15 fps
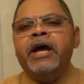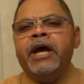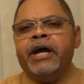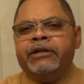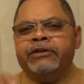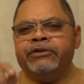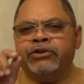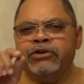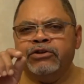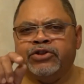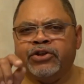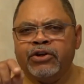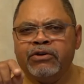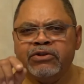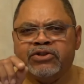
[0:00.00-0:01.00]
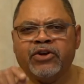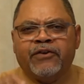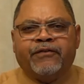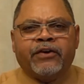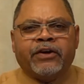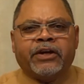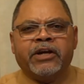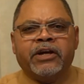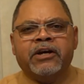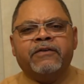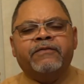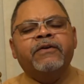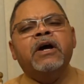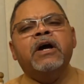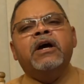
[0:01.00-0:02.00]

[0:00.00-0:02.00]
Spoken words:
and you choose to forgive,